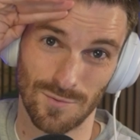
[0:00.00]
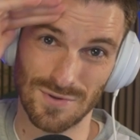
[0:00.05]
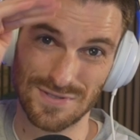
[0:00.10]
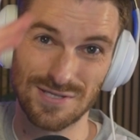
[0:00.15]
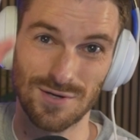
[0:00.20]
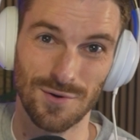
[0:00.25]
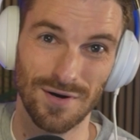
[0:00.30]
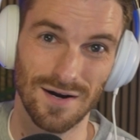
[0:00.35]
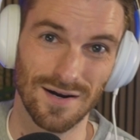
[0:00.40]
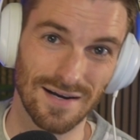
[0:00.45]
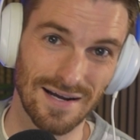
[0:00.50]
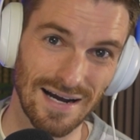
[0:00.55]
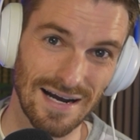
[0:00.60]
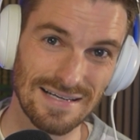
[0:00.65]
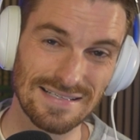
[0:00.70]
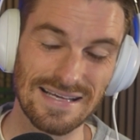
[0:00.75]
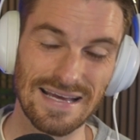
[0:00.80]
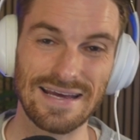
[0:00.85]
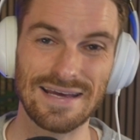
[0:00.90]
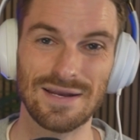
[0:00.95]
What's going on,
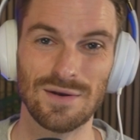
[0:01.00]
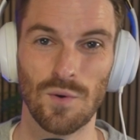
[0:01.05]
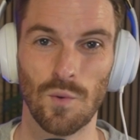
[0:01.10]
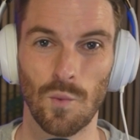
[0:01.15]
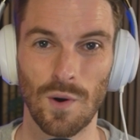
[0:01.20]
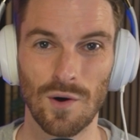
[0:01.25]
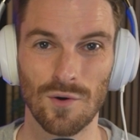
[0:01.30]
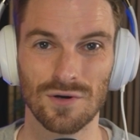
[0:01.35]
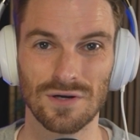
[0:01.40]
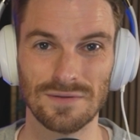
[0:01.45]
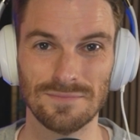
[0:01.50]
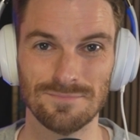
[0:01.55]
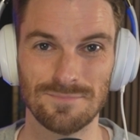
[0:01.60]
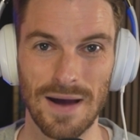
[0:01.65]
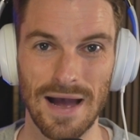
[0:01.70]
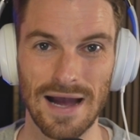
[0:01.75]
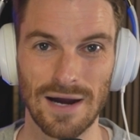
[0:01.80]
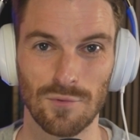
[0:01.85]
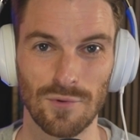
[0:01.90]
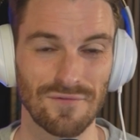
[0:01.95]
guys, and welcome
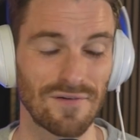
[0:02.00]
back.